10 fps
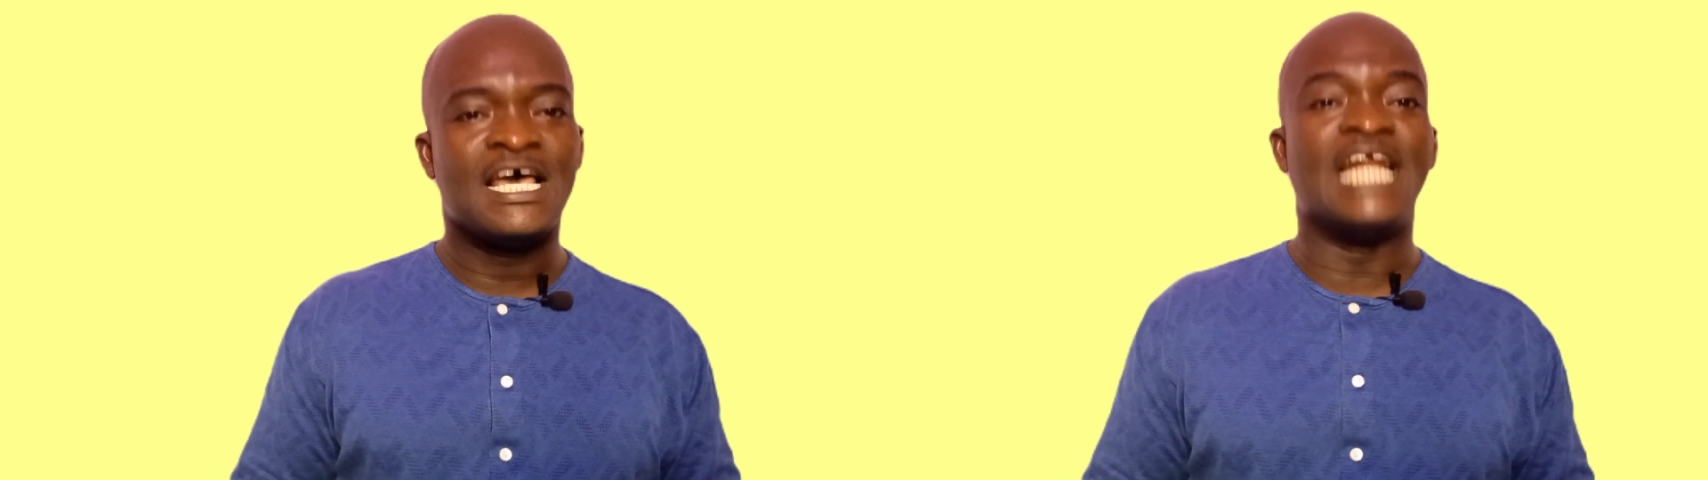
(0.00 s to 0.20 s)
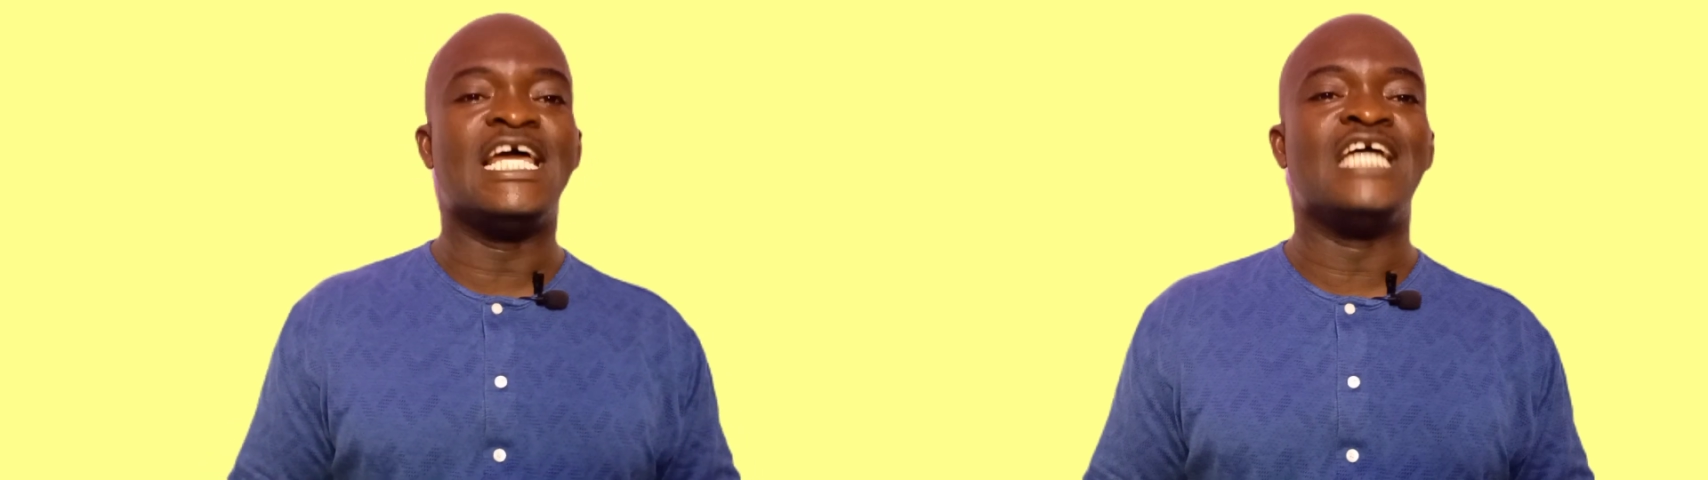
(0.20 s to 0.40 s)

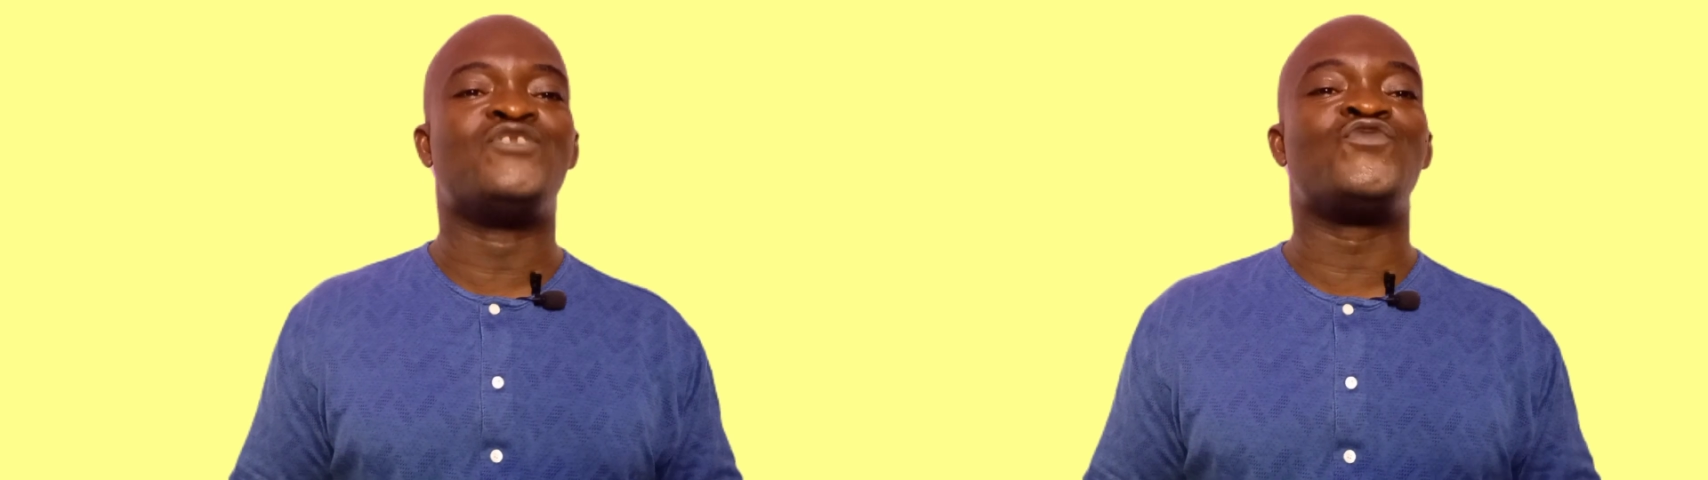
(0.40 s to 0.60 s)
and then